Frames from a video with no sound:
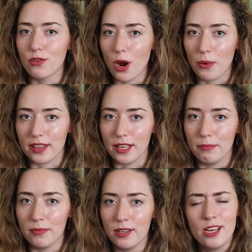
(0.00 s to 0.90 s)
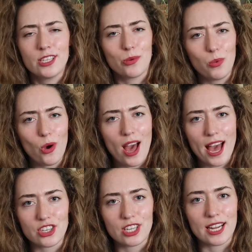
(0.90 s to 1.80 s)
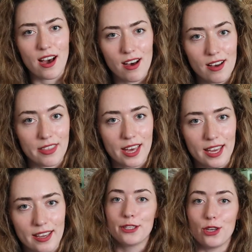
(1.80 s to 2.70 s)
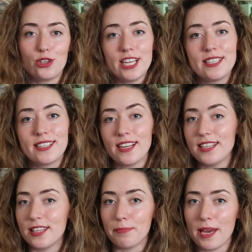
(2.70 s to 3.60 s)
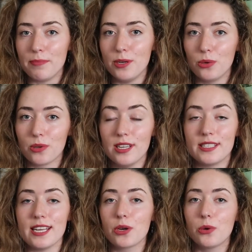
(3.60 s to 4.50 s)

growing them. So what actually are they? So she studied the paper nautilus in